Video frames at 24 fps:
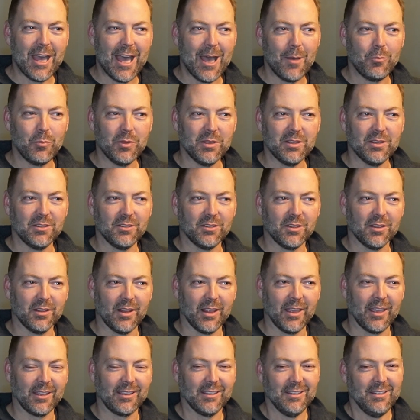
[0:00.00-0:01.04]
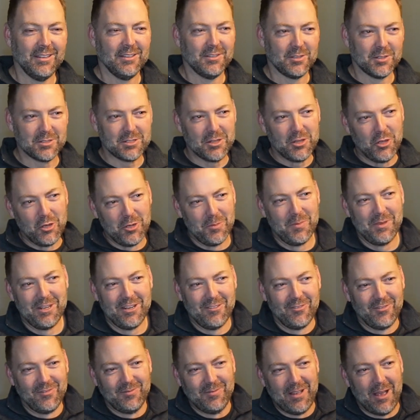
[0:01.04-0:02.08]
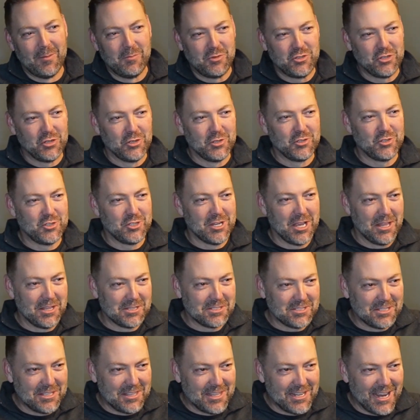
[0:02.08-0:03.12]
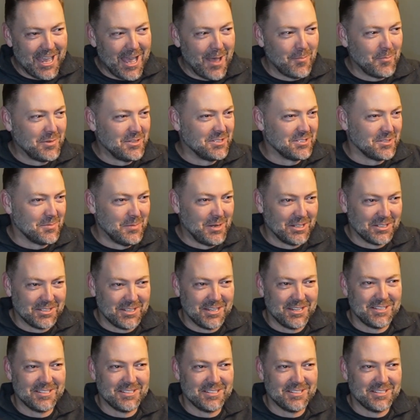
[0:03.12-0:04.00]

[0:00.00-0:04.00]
happens. And there's a little bit of, I'm sure, jealousy that happens among